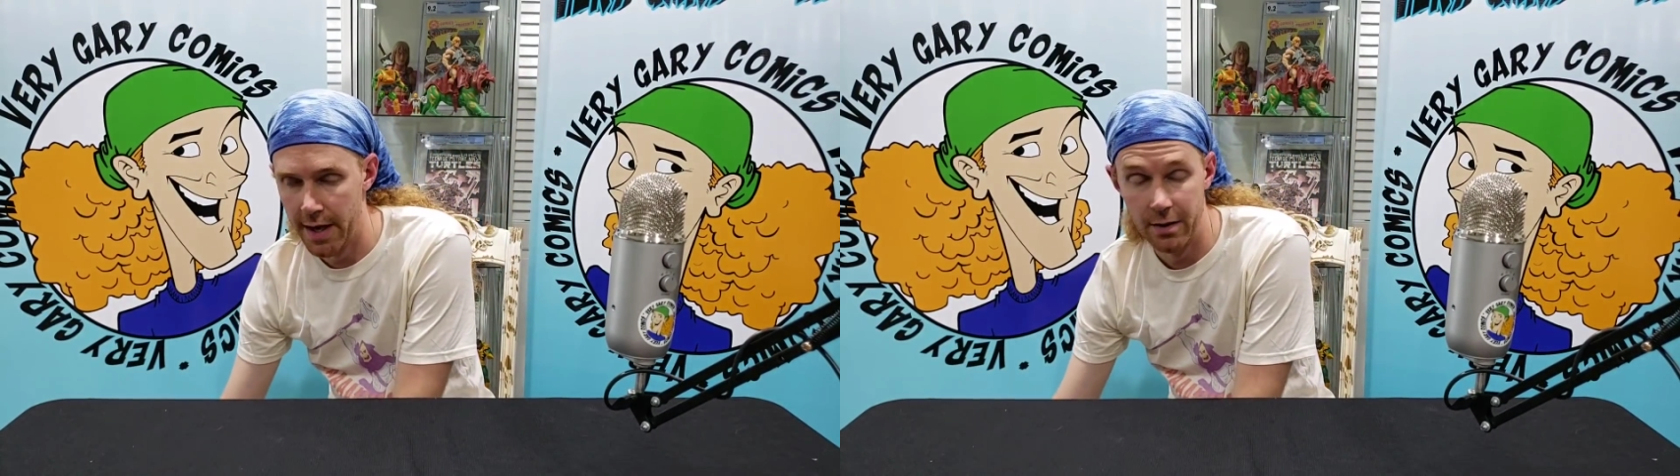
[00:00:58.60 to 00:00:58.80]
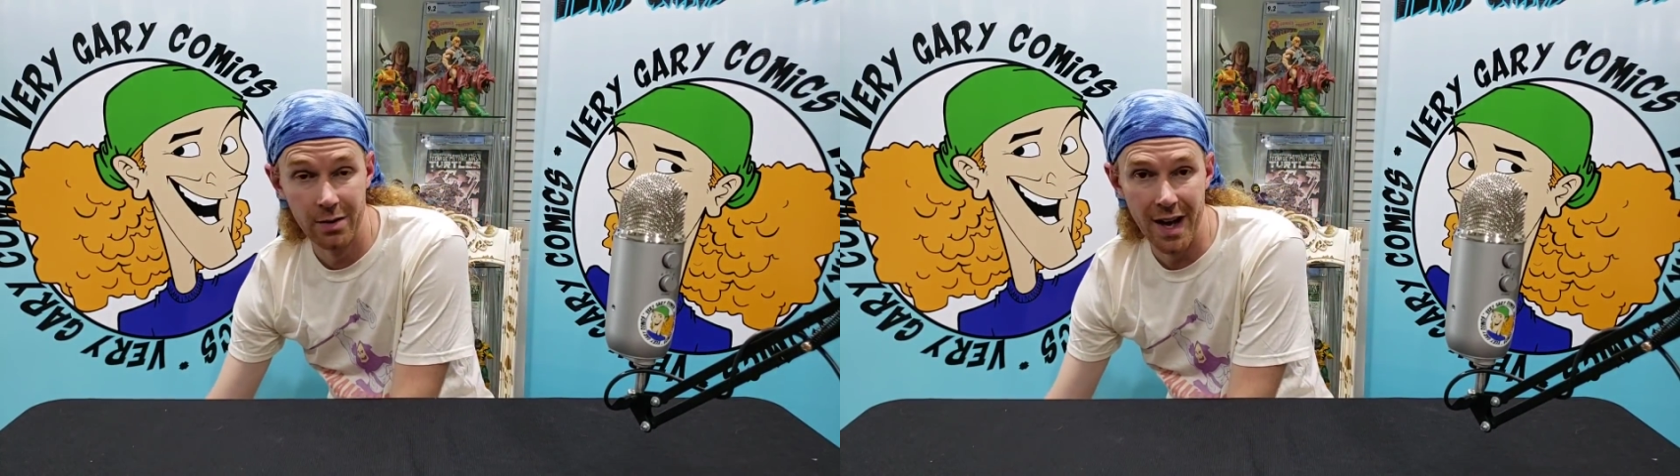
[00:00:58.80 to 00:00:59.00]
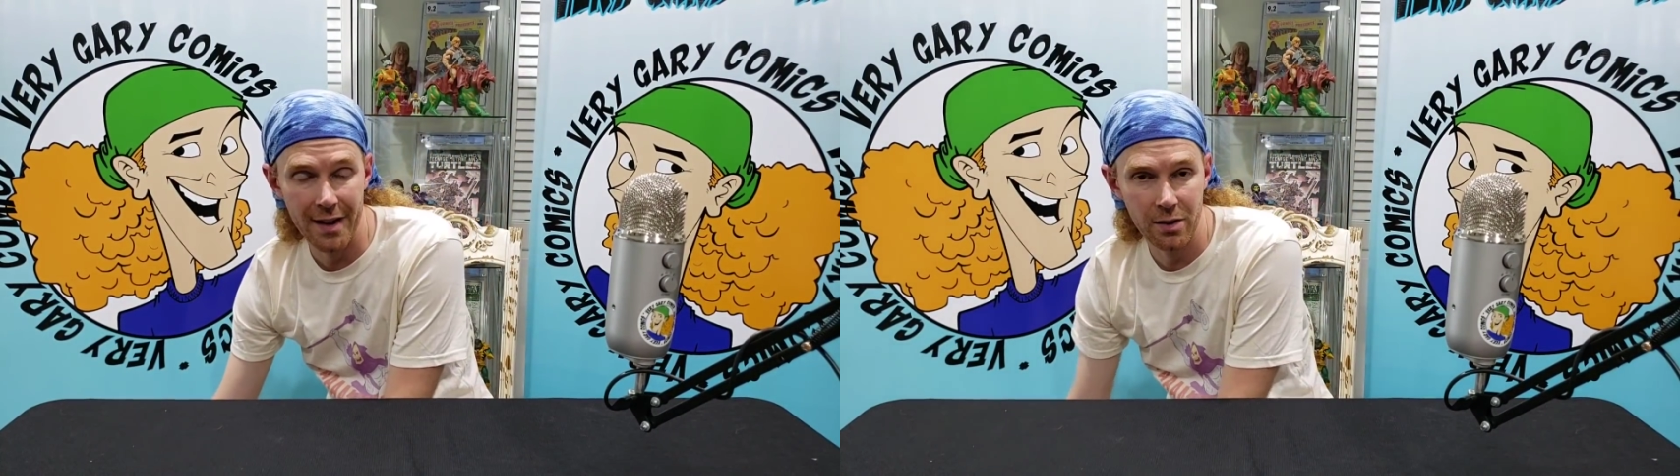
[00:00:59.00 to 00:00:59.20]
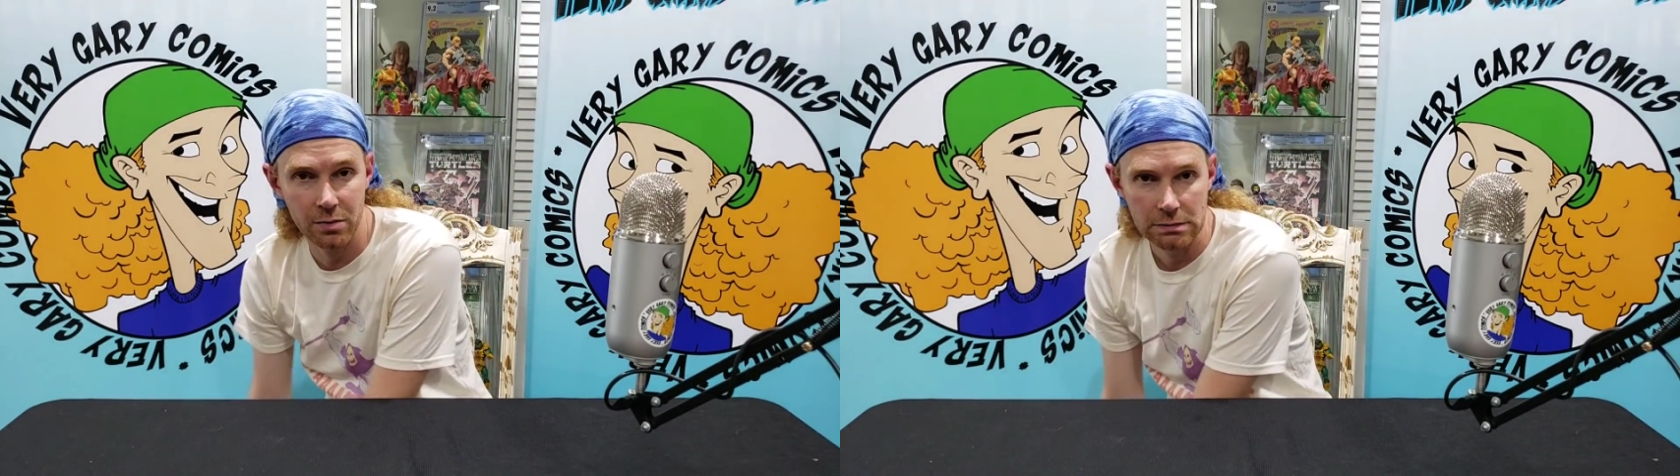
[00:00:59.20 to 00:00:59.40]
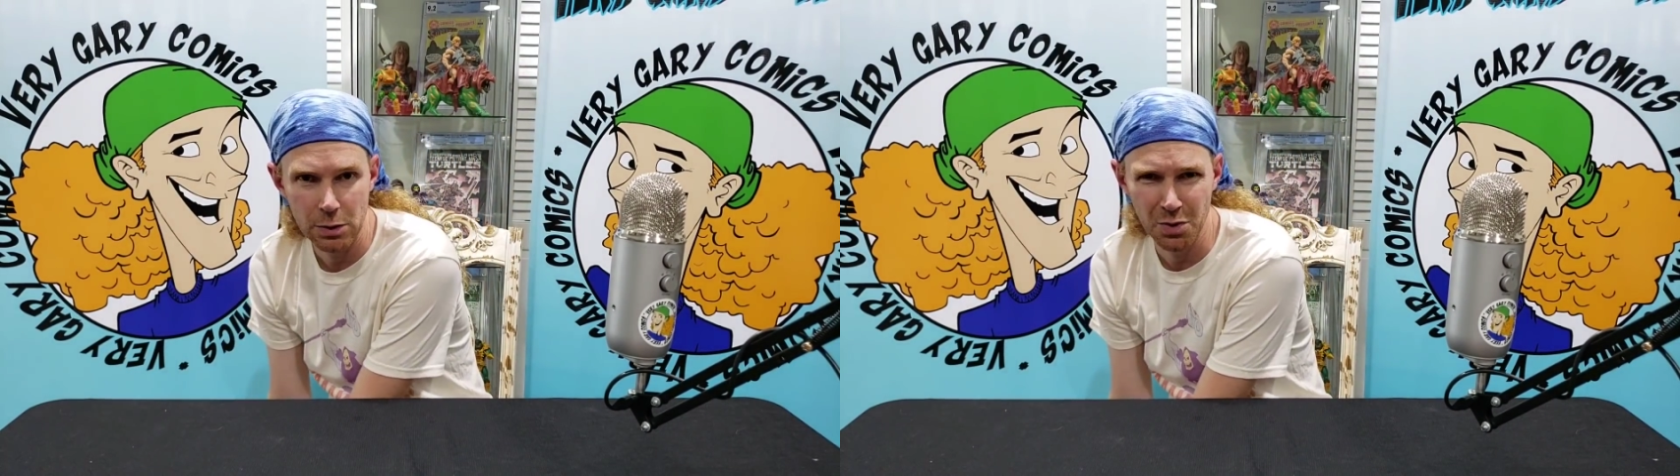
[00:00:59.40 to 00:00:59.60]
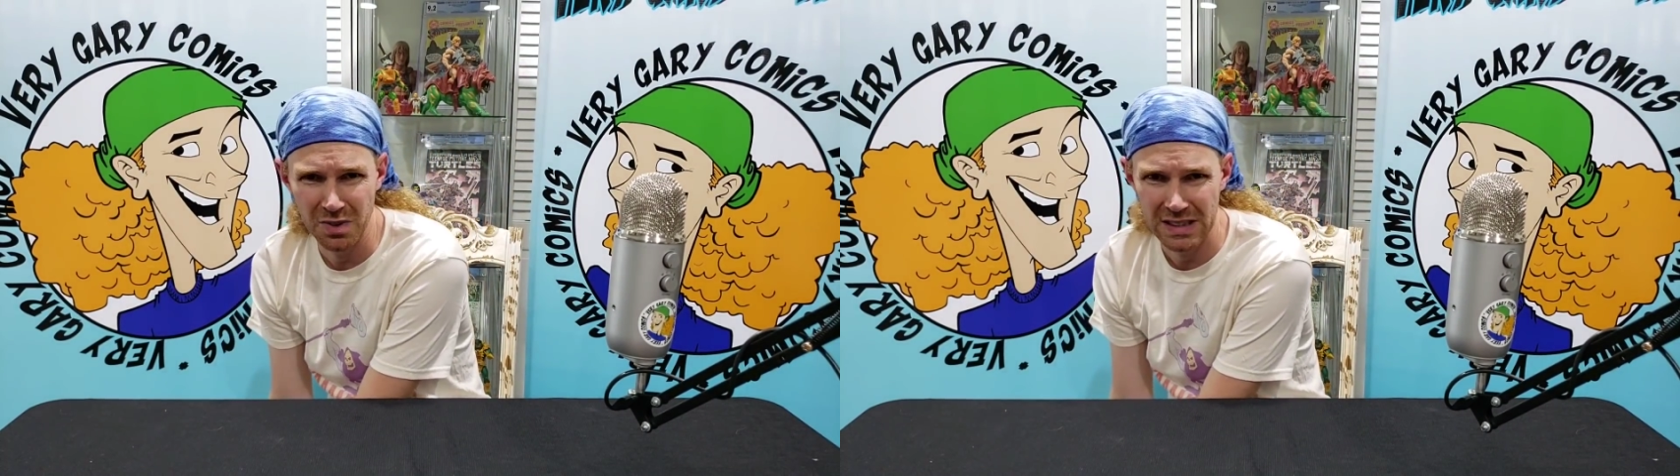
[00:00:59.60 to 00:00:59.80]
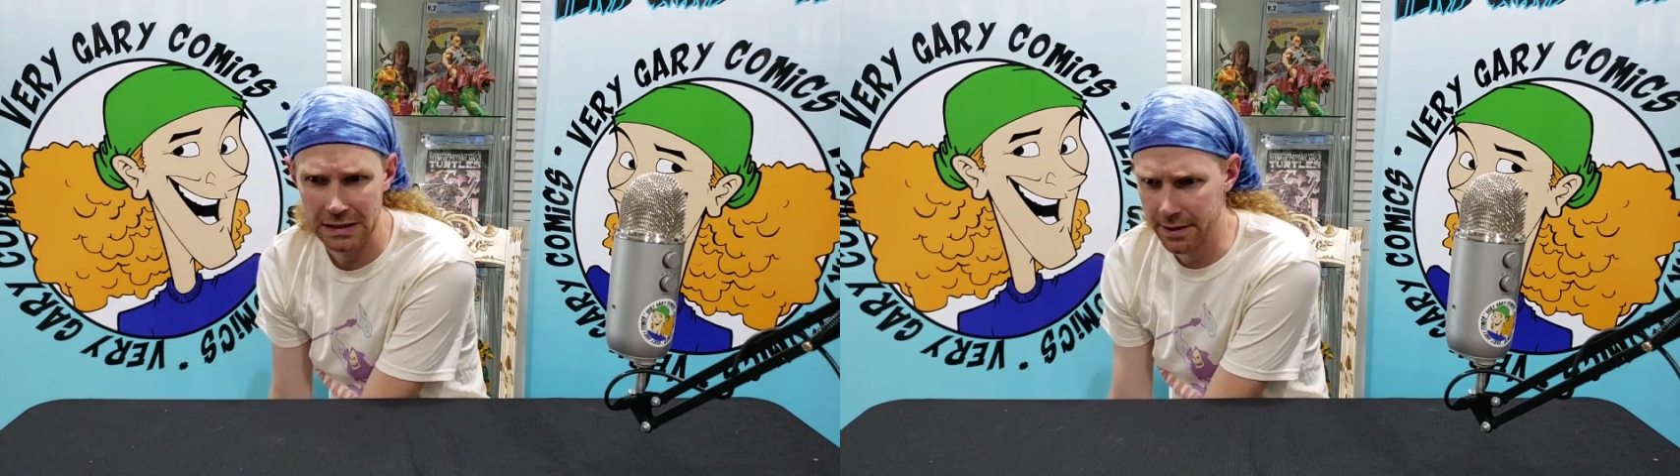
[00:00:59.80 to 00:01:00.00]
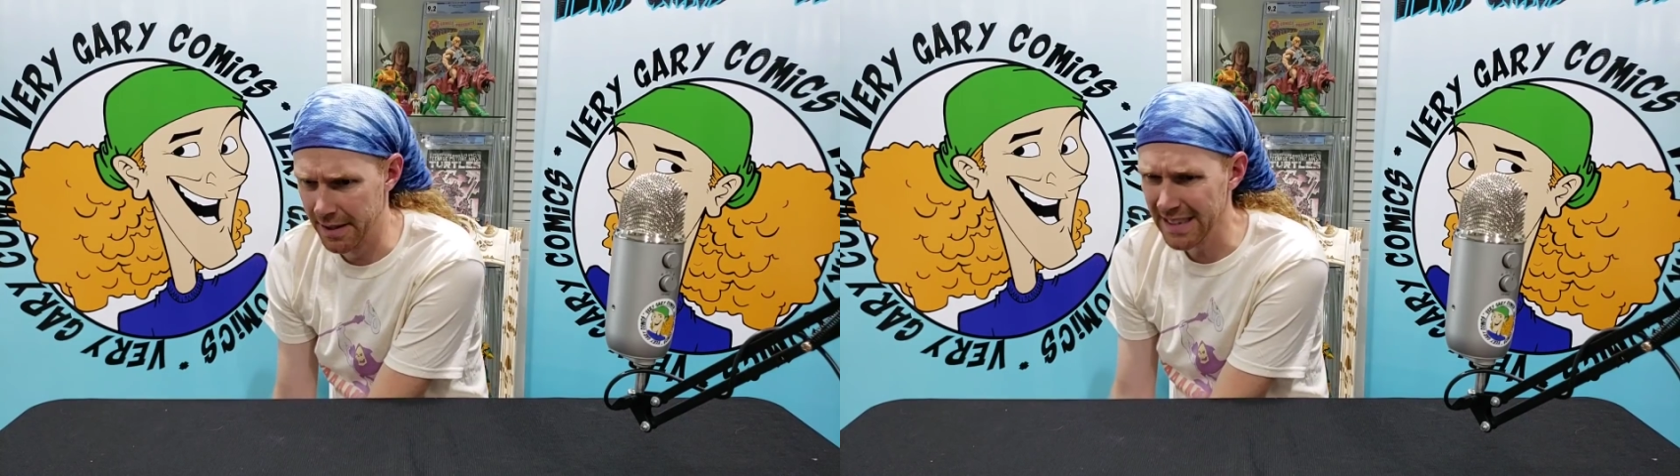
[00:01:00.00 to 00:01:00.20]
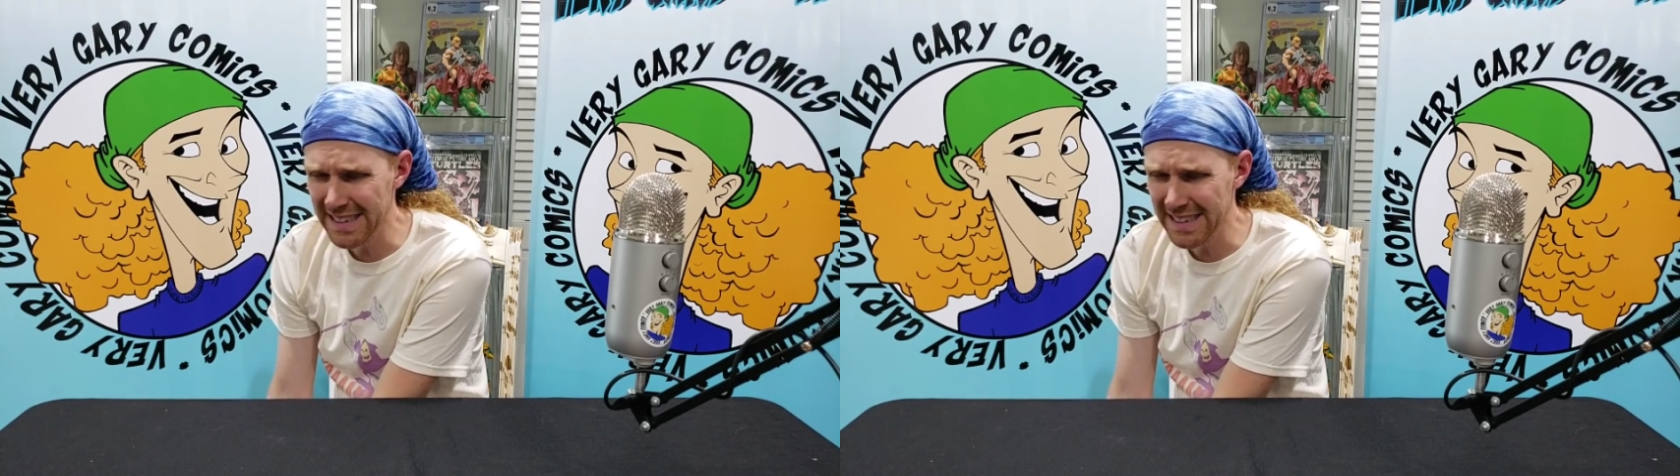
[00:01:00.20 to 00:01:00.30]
I don't... I don't... Ooh, sorry.